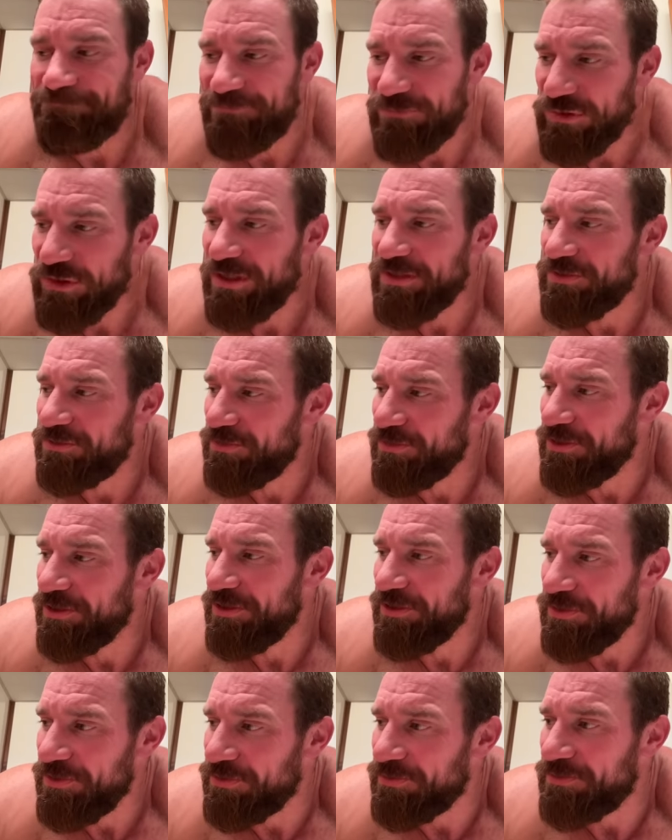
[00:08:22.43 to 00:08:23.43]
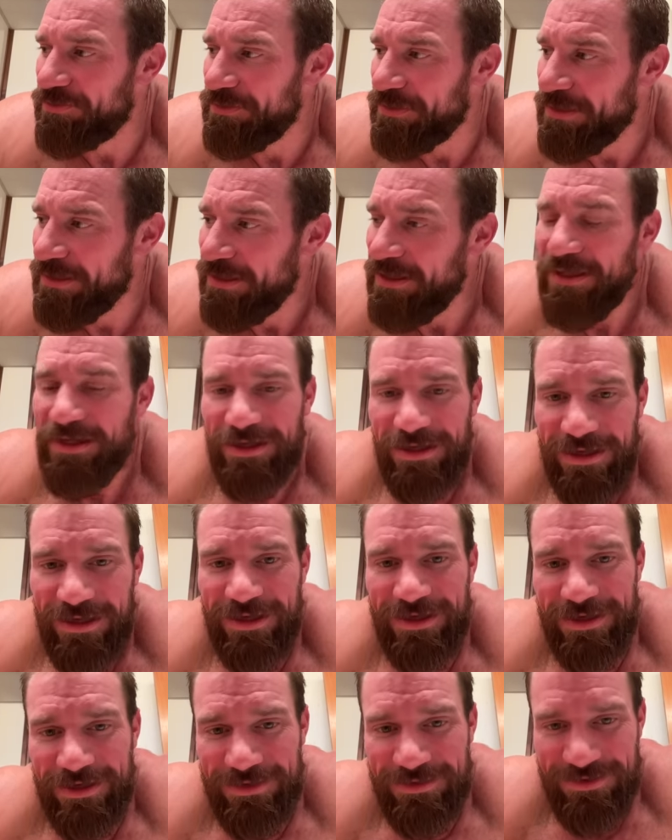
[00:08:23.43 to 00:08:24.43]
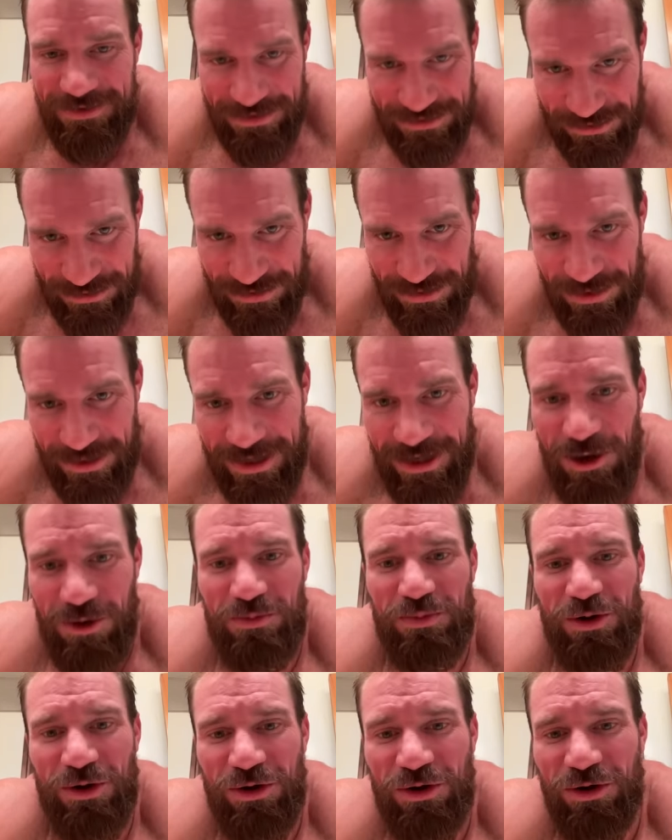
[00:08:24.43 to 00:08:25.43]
So that's what we're going to do. And this is all to help